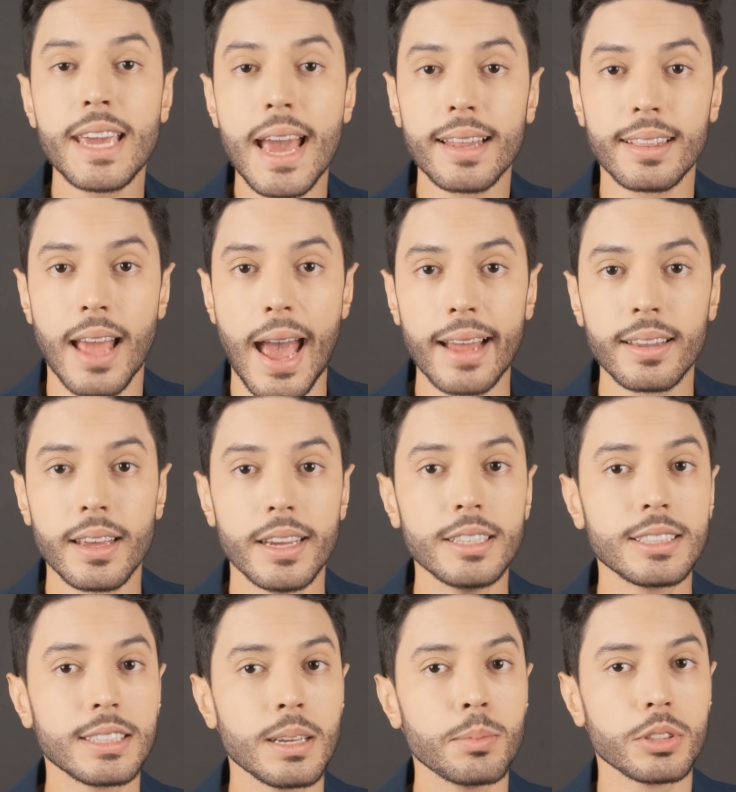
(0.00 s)
at that, it
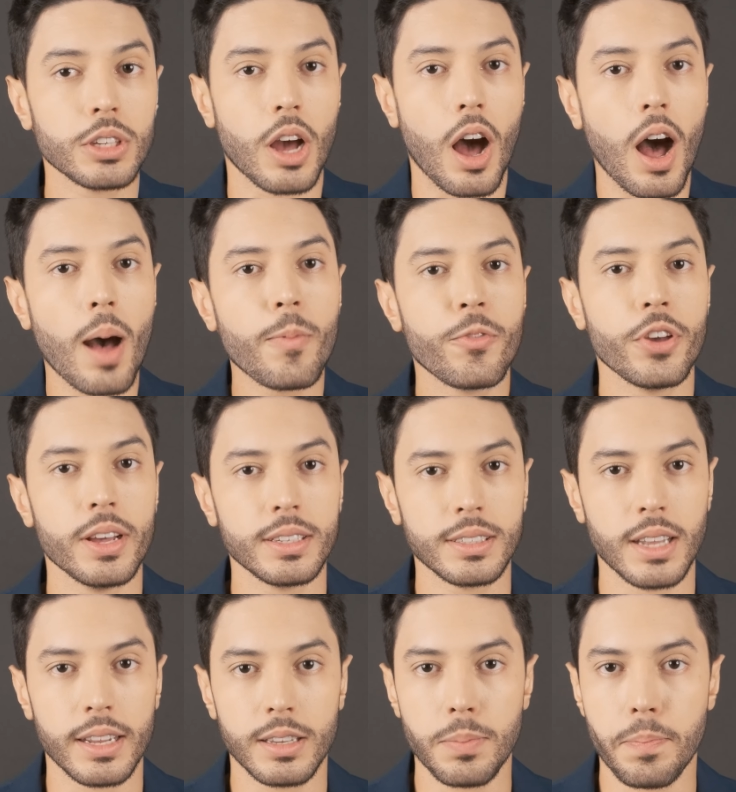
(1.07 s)
seems obvious
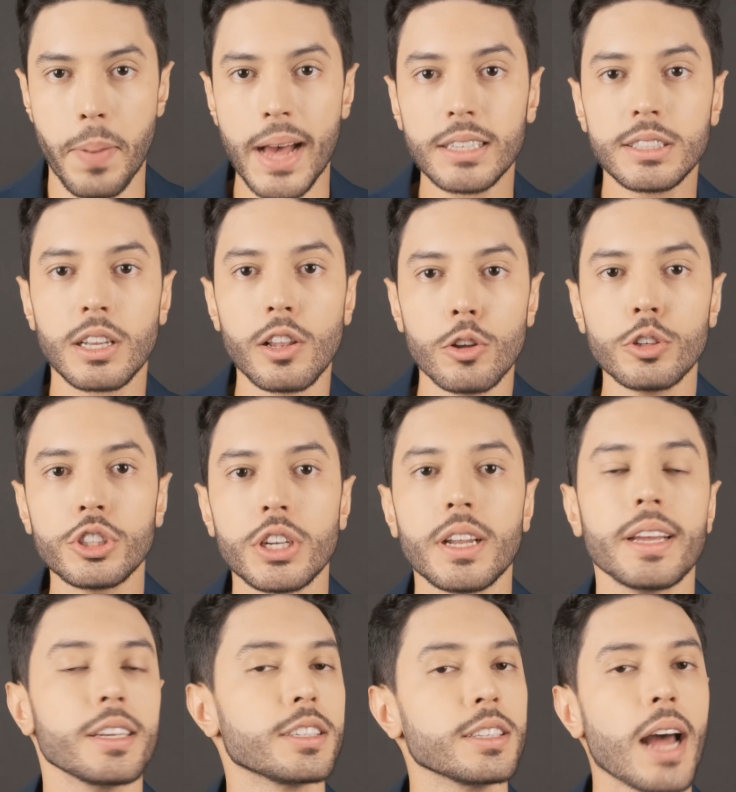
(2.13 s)
that the best solution
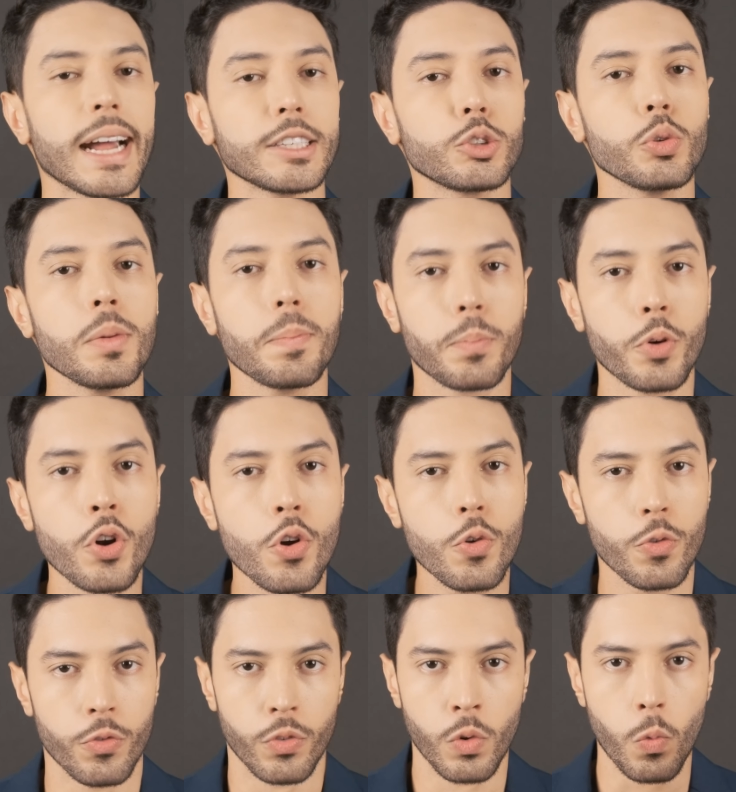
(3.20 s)
is not to
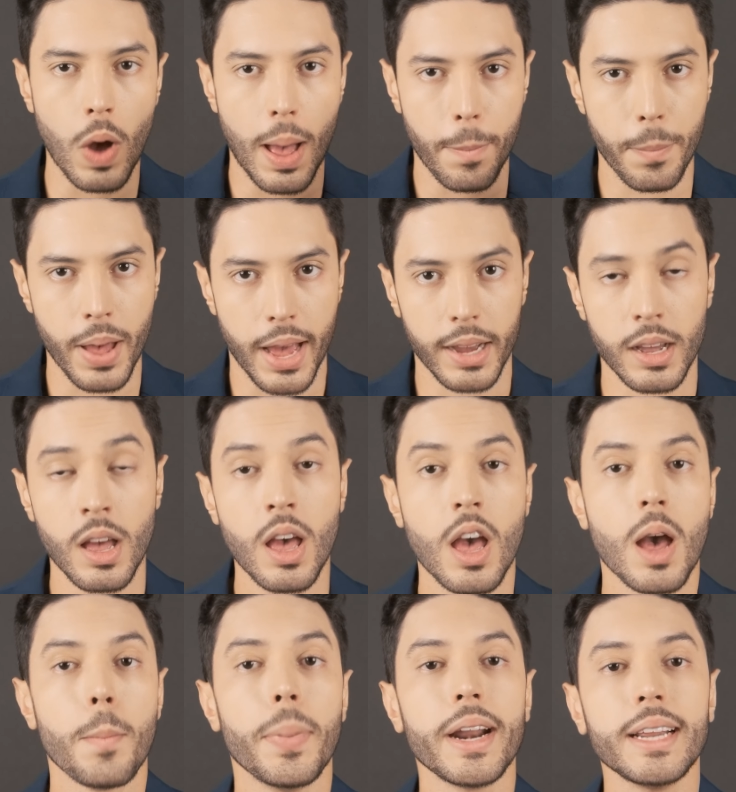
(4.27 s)
improve Webpack,
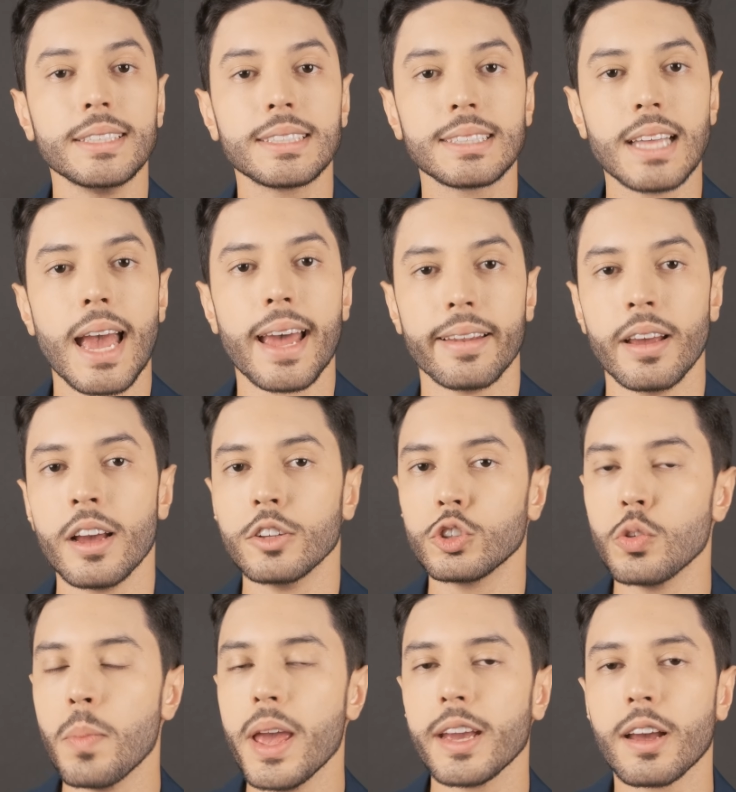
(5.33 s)
but instead to
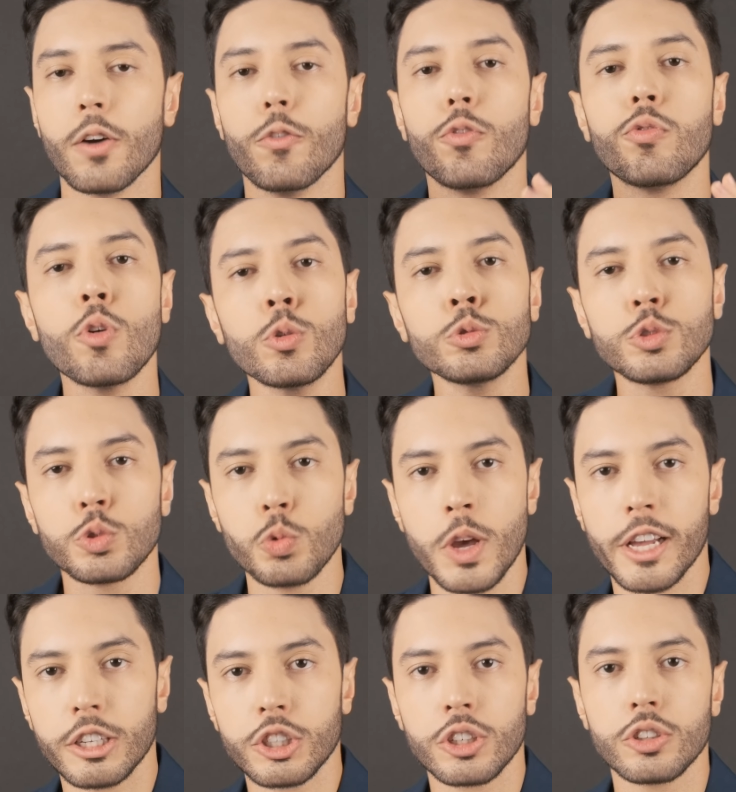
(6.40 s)
make a full
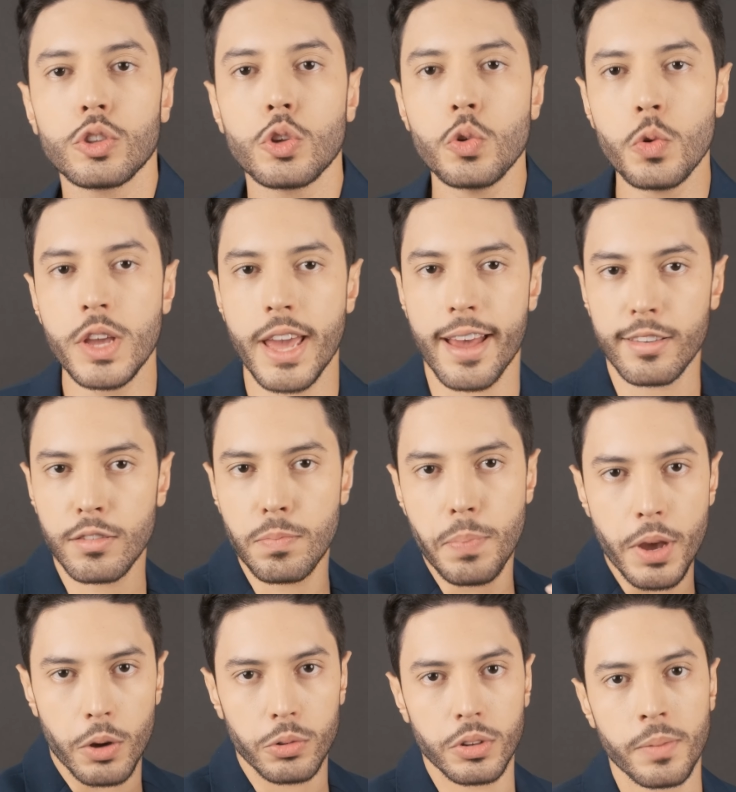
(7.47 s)
switch to
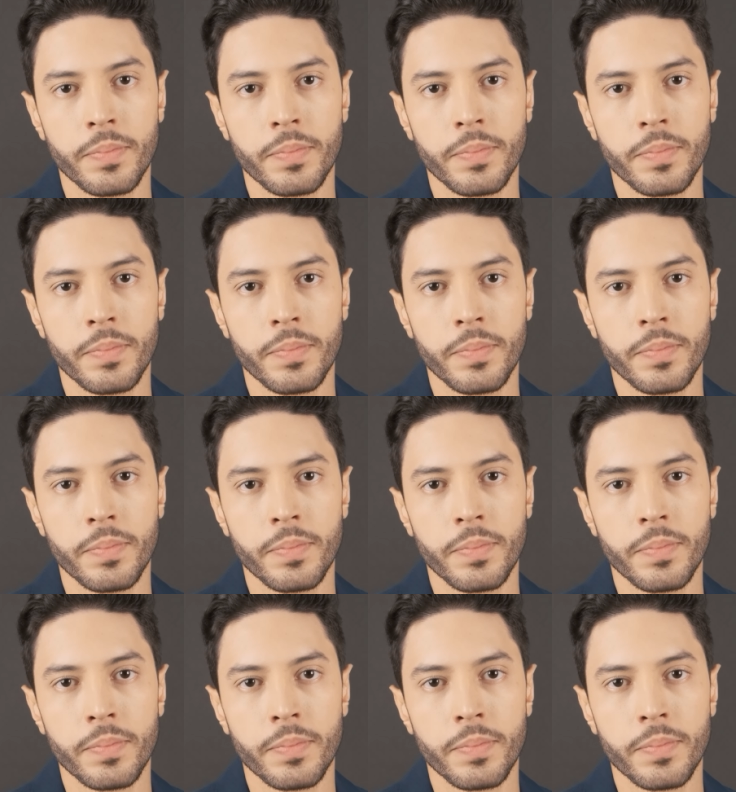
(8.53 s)
ESBuild.